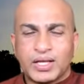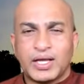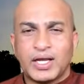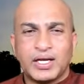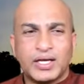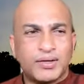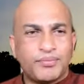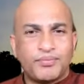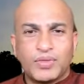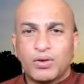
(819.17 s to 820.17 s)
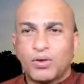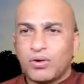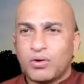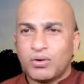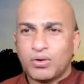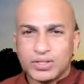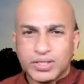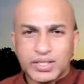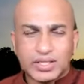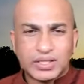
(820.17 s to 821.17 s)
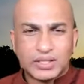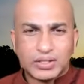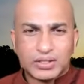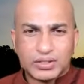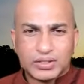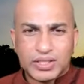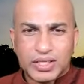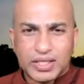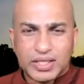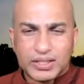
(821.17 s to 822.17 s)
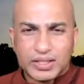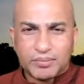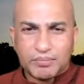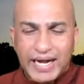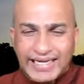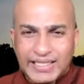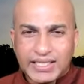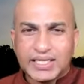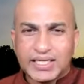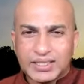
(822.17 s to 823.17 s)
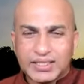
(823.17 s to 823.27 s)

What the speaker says: and all the material